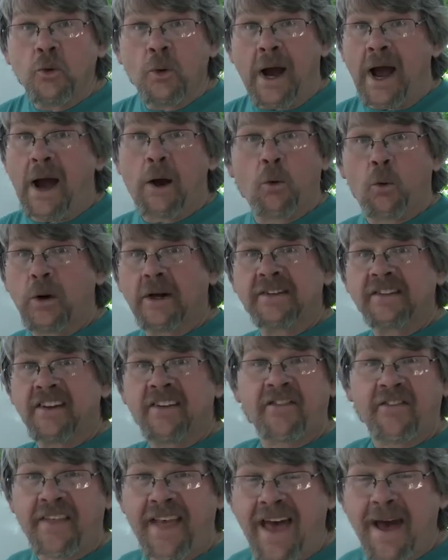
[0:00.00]
How, what
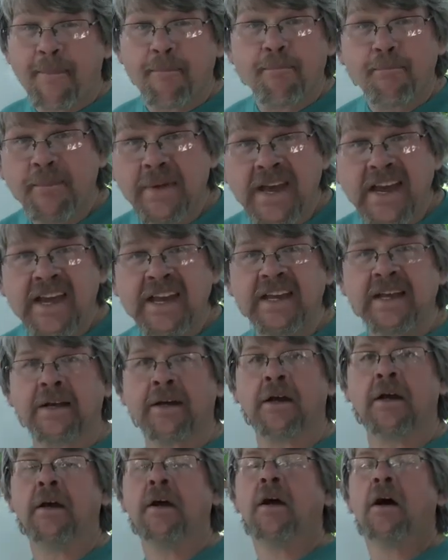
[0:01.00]
does that mean?
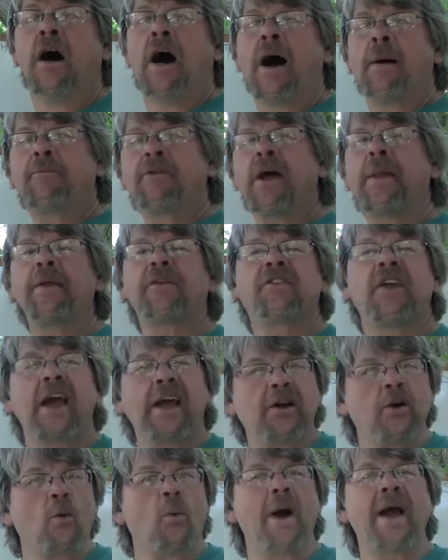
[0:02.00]
I'm going to
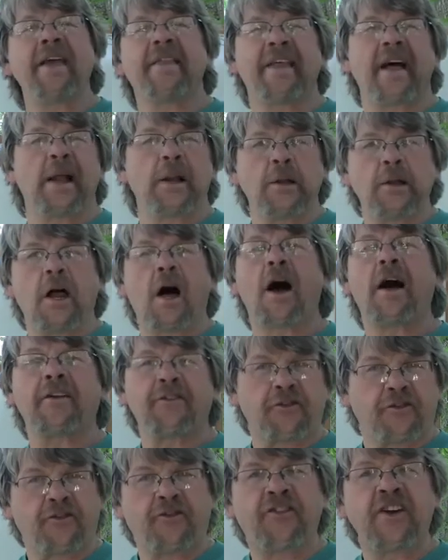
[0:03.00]
take away that
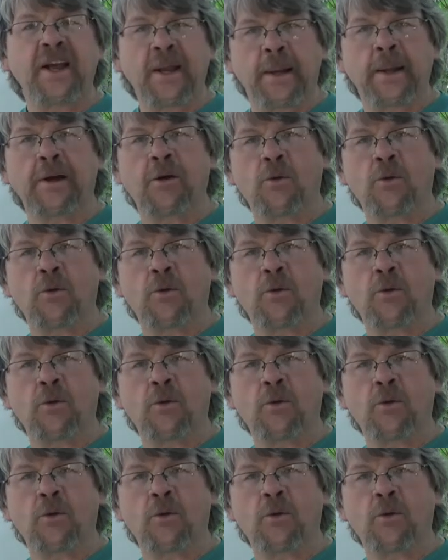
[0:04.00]
lost feeling.